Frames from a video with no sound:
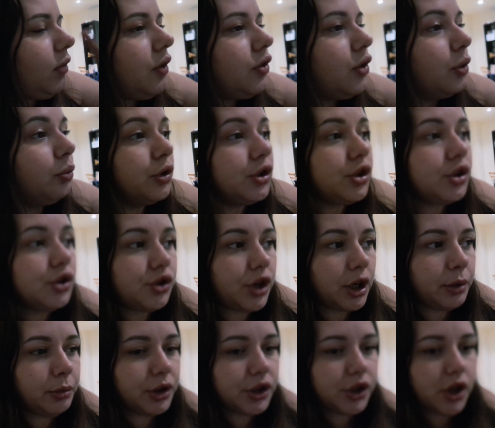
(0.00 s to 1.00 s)
that once the
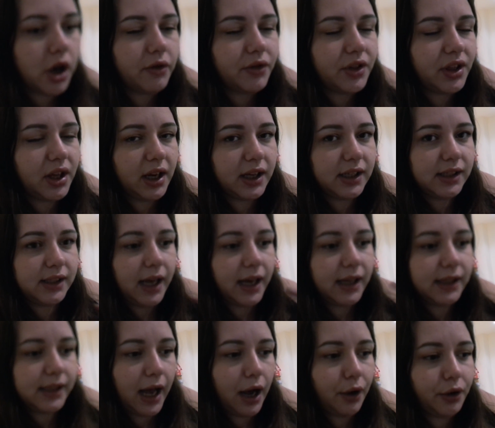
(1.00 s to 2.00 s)
treatment's over, they
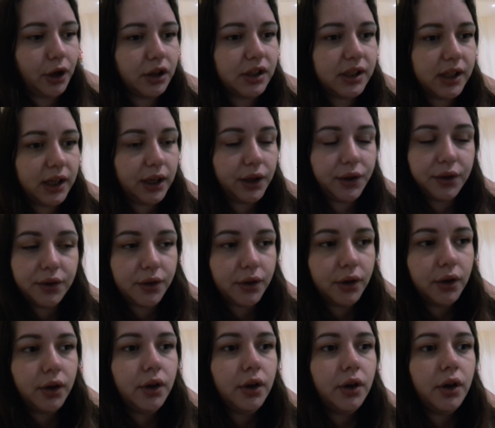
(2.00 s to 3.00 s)
assess how your teeth
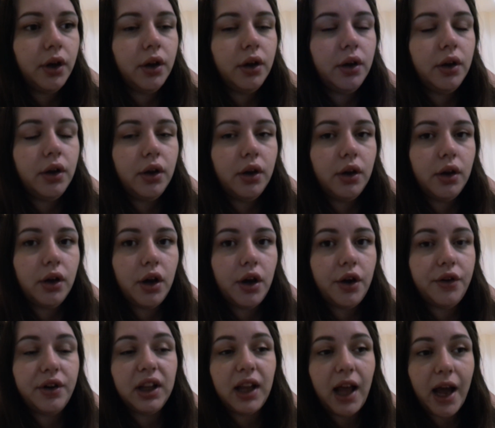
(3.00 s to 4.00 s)

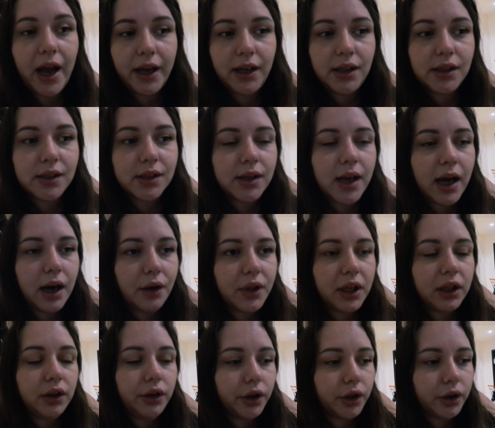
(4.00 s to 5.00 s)
are aligned and how
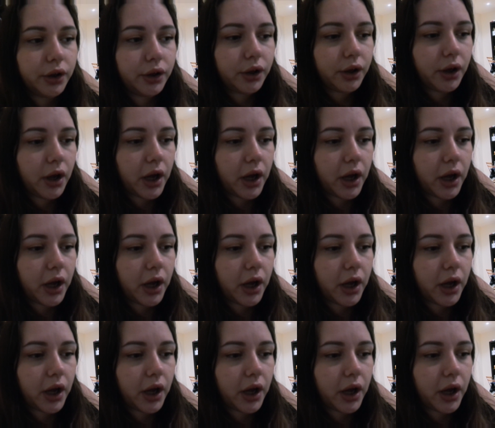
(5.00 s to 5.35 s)
they look.